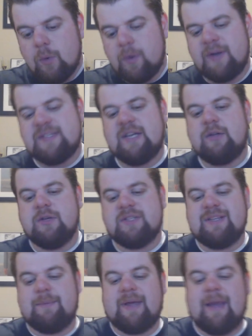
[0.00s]
we're going to take a look
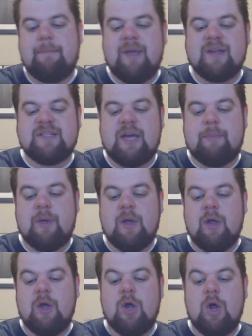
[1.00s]
at something I picked up
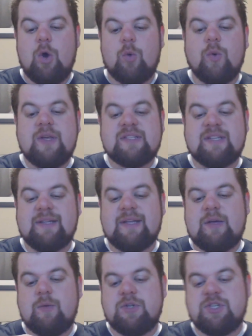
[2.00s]

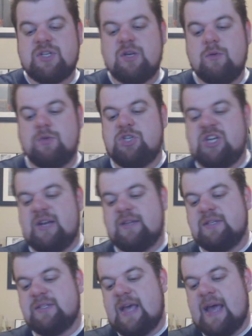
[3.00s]
recently, which is a new
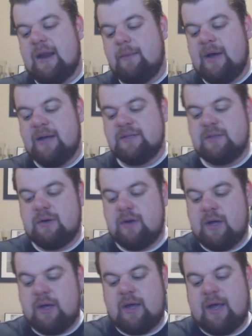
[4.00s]
Genesis
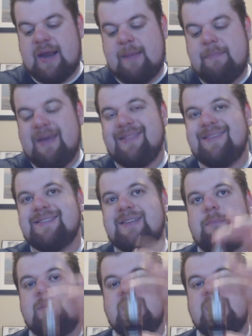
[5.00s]
Atomizer, and I picked this